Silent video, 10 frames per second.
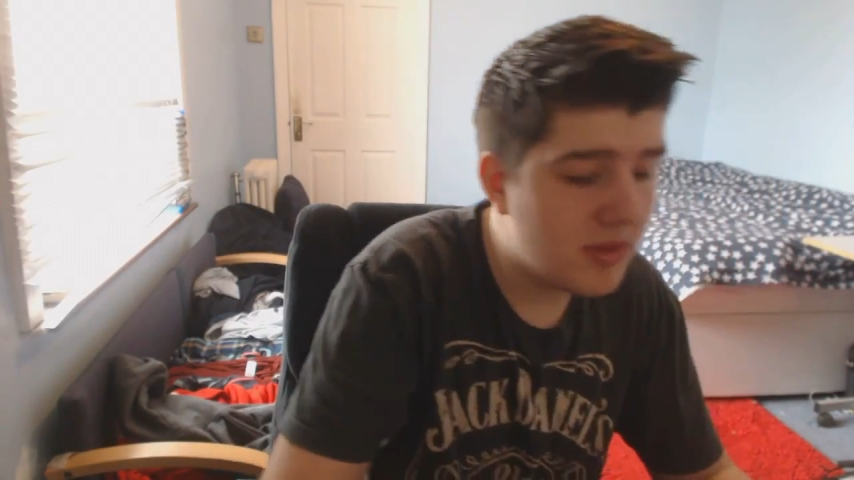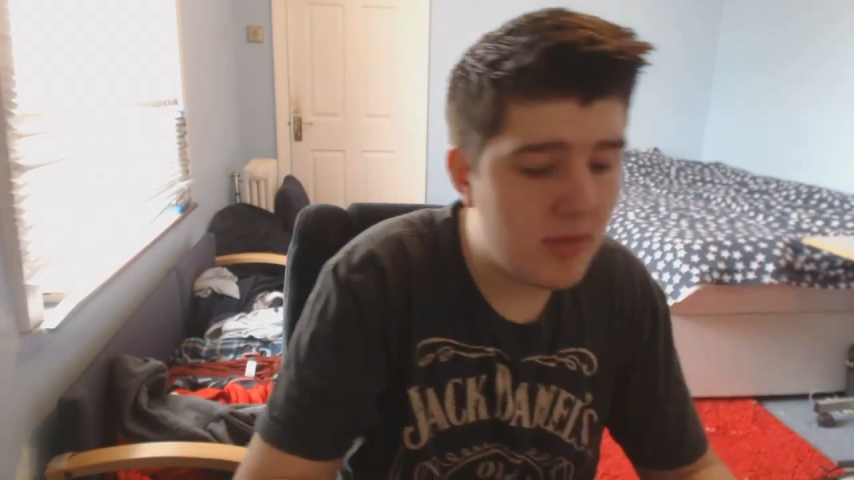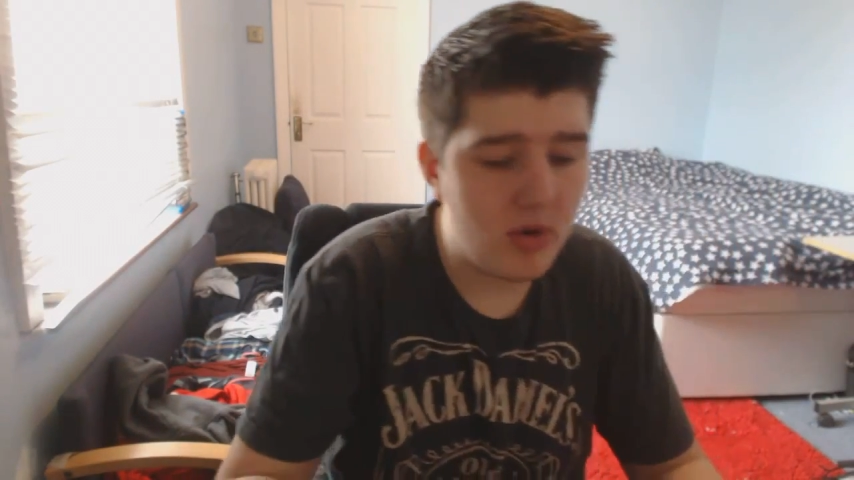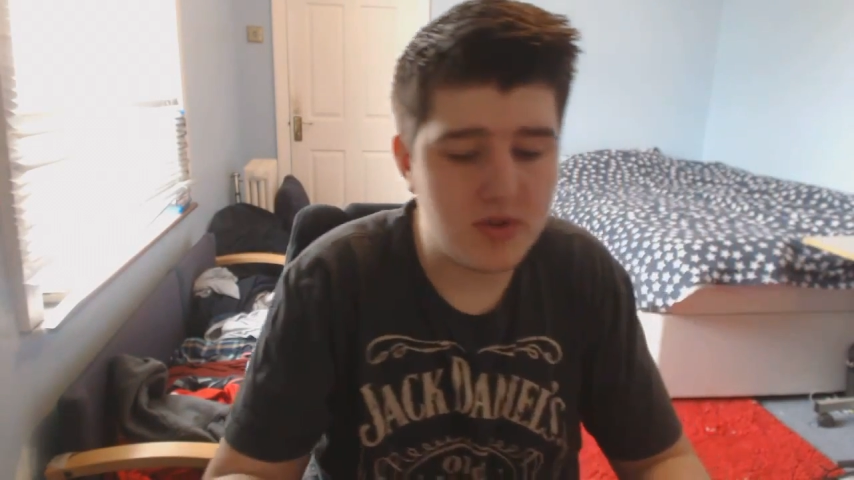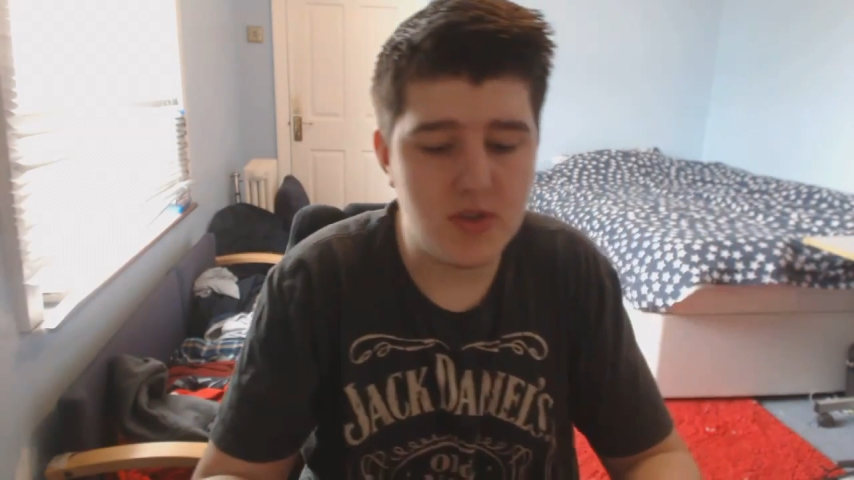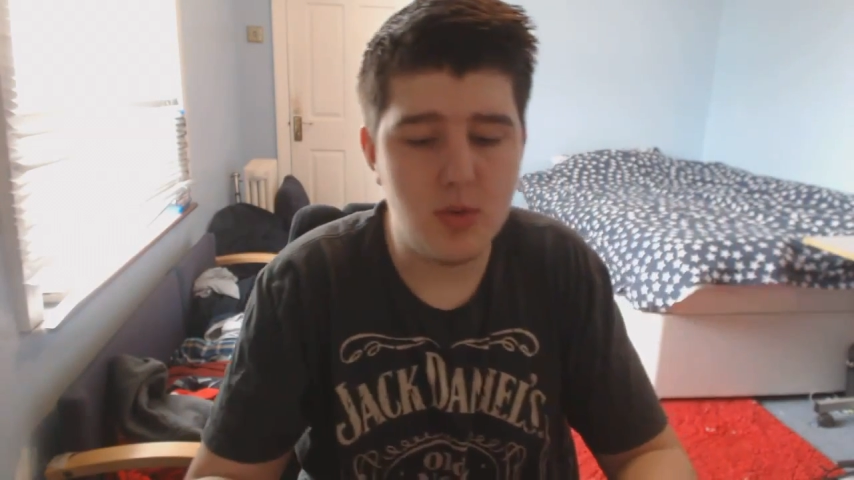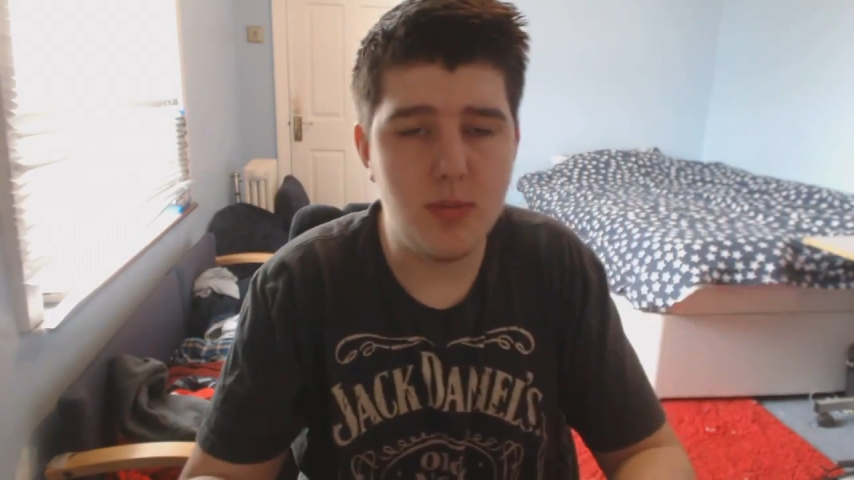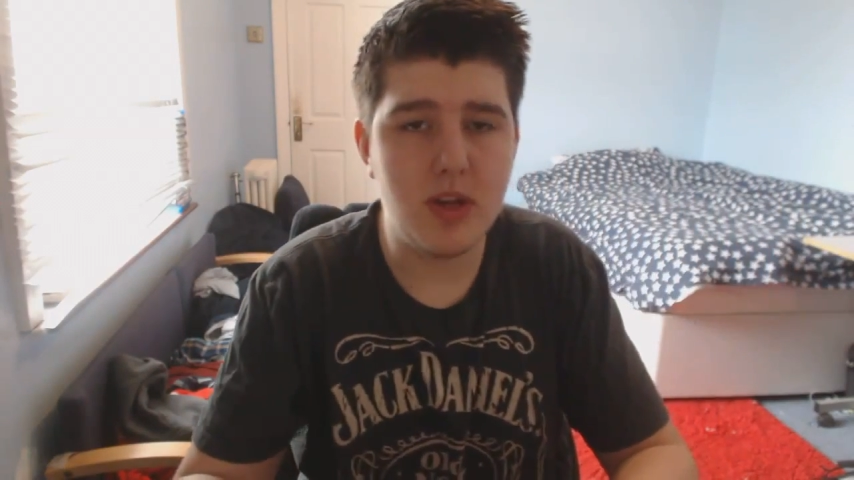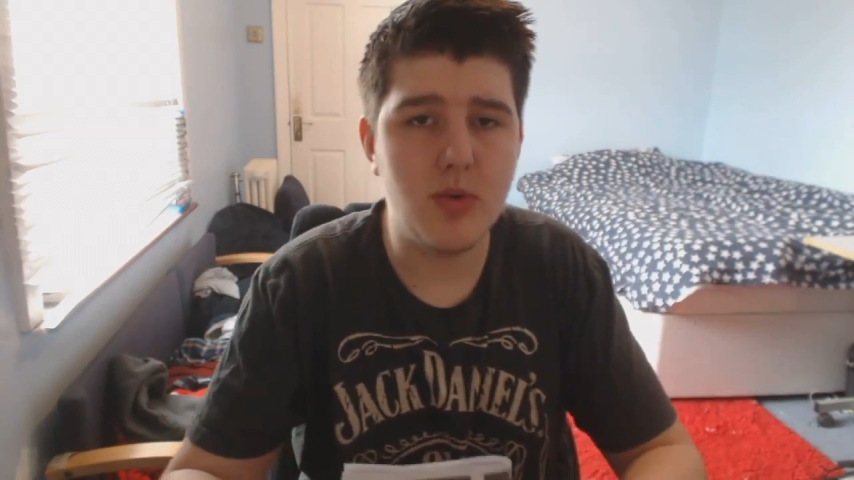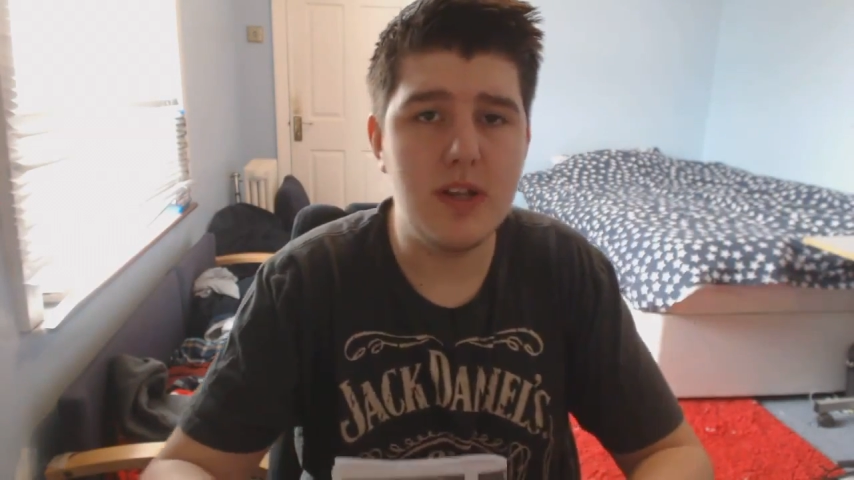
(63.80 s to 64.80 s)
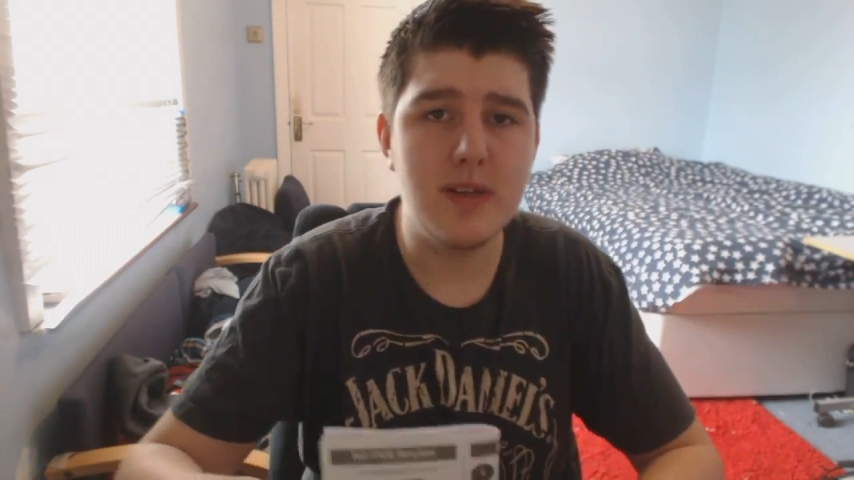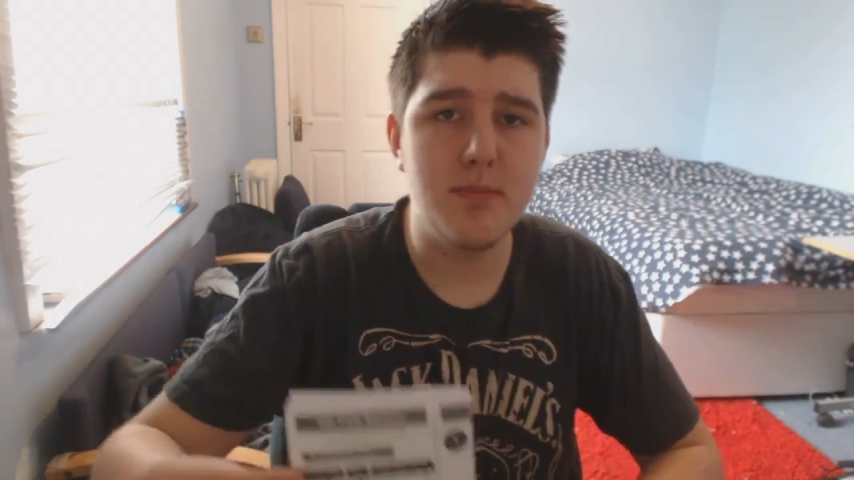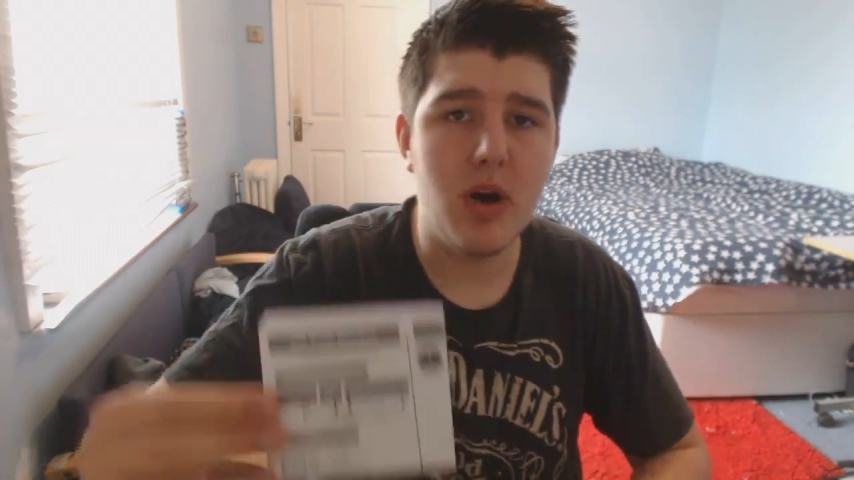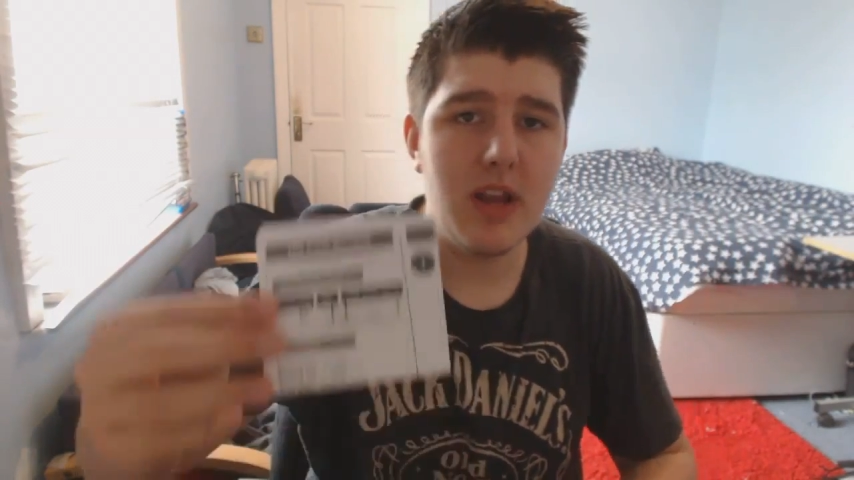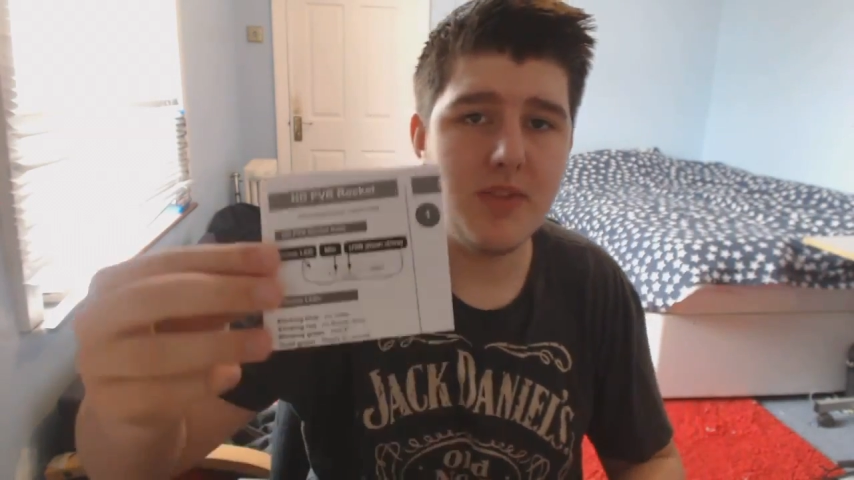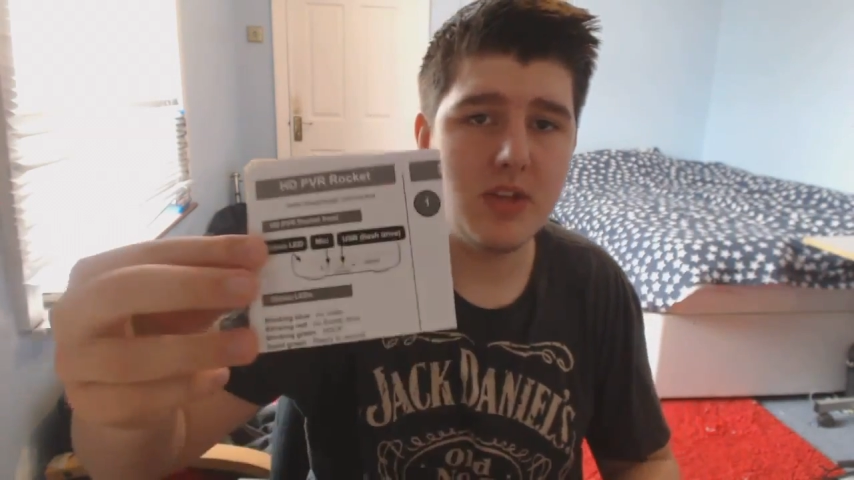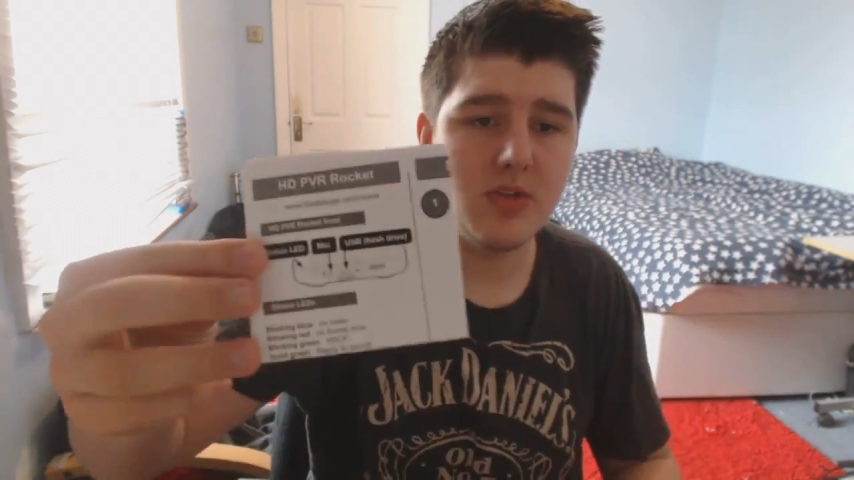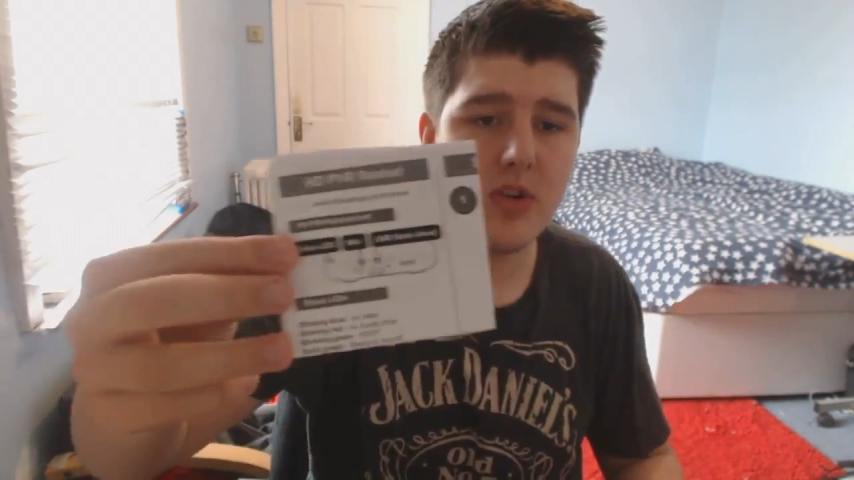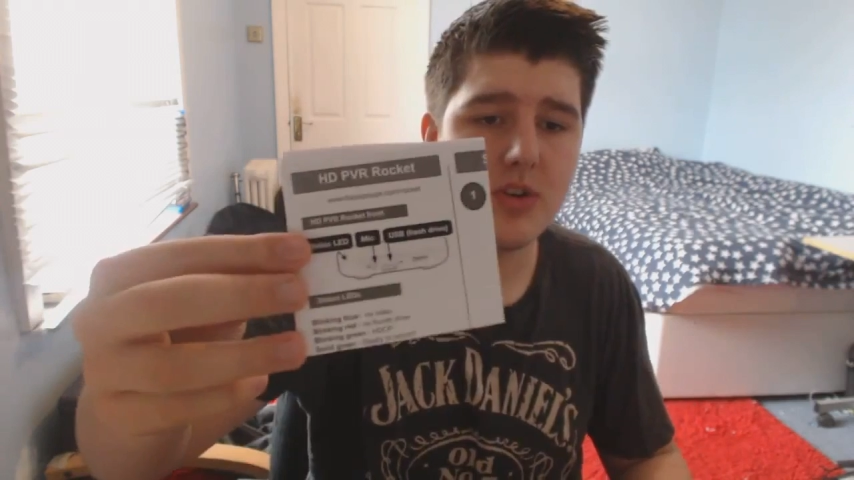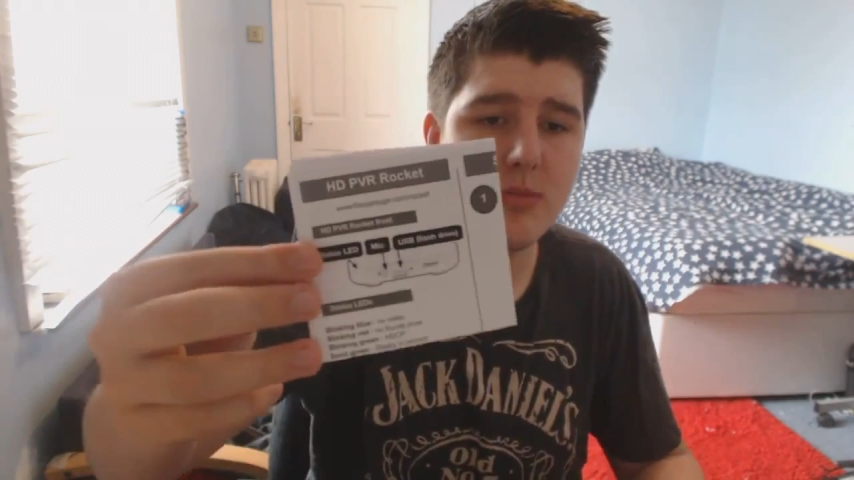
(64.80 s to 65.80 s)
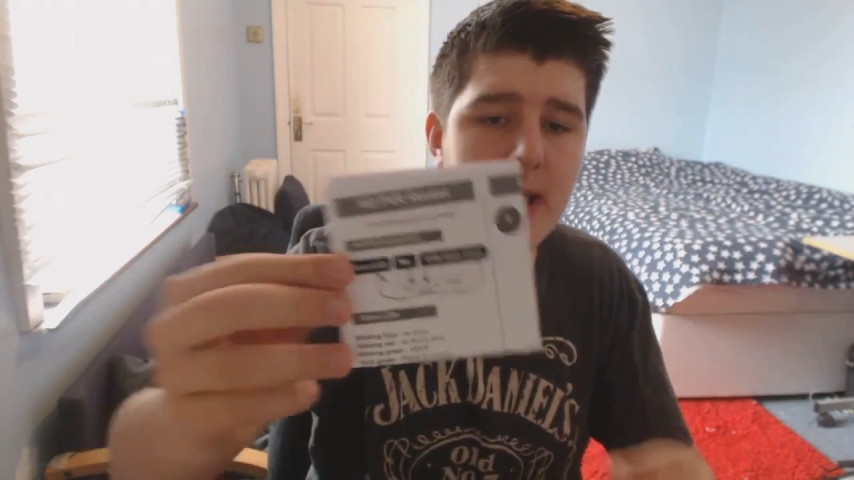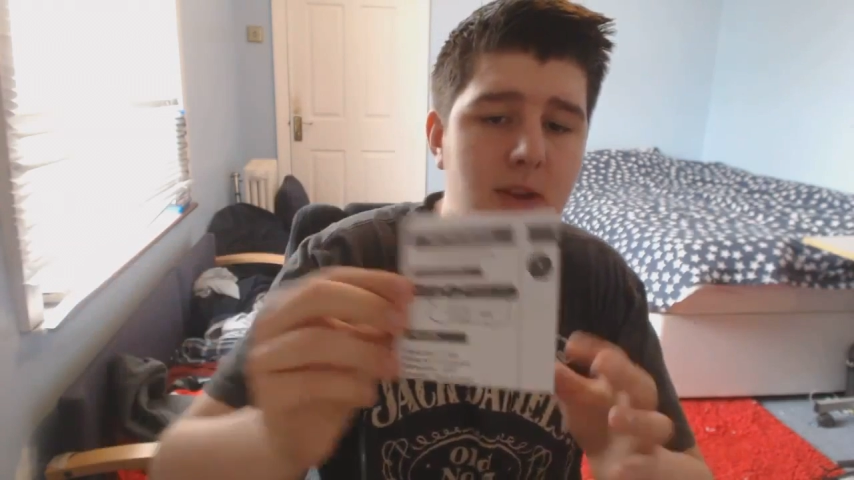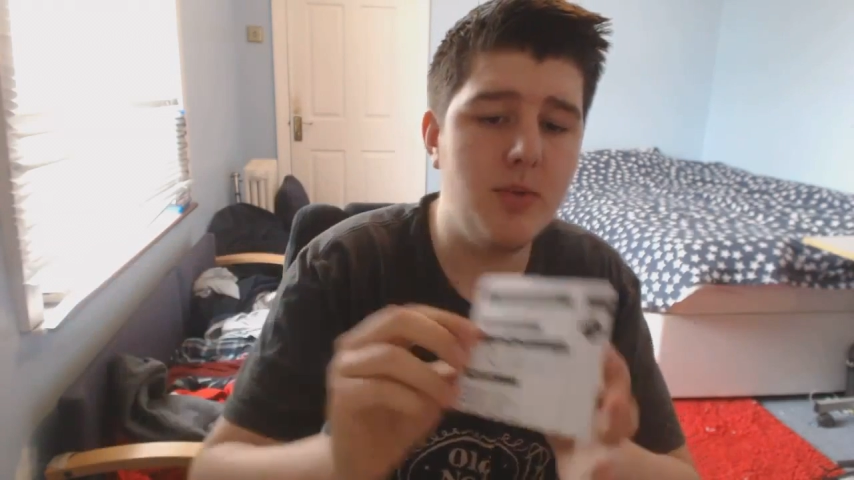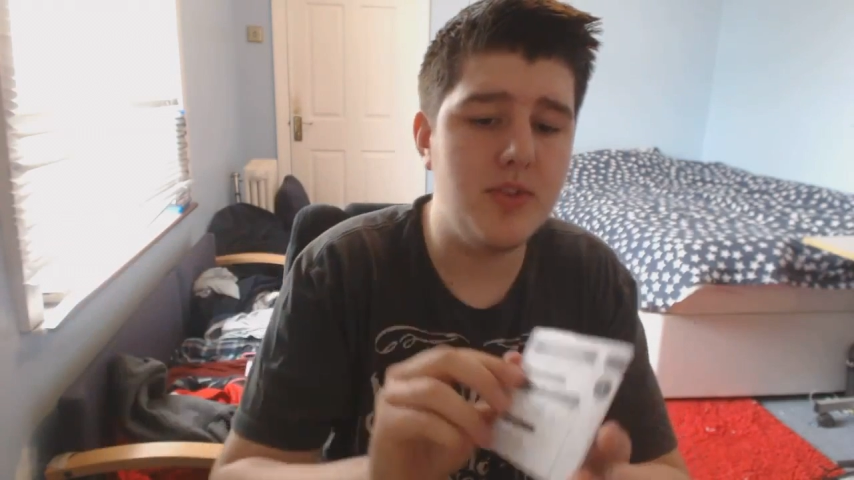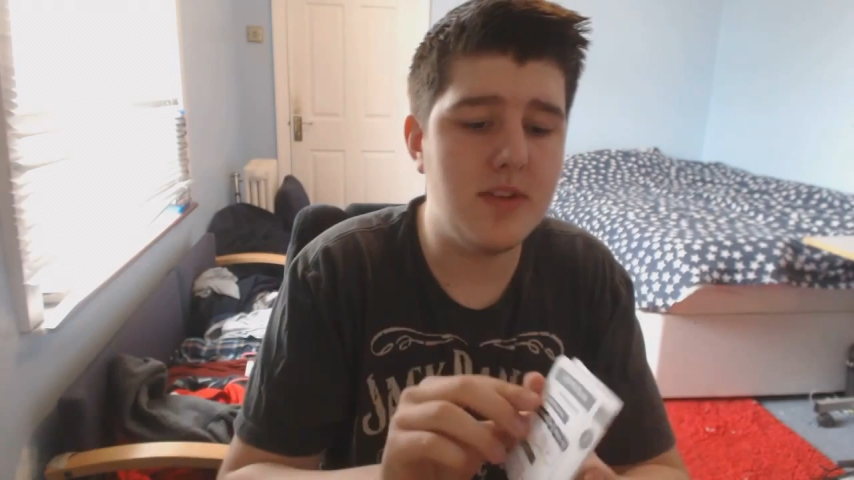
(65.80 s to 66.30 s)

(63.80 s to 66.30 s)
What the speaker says: open the box, you'll be greeted by the instruction manuals.